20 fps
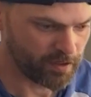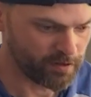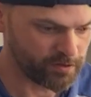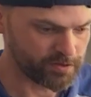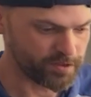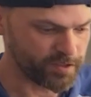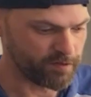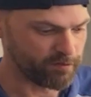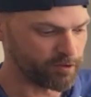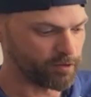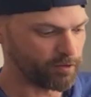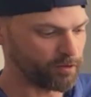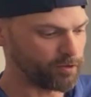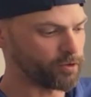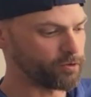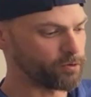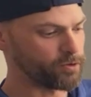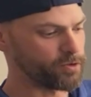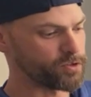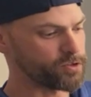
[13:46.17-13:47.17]
and there's even a
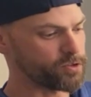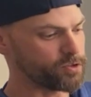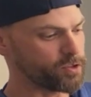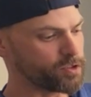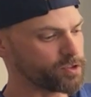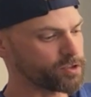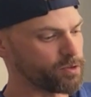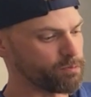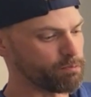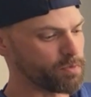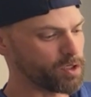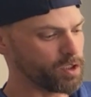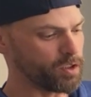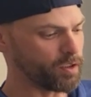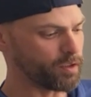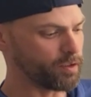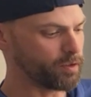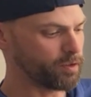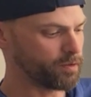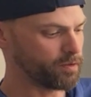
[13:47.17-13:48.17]
little instruction
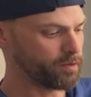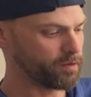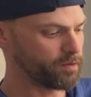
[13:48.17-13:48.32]
book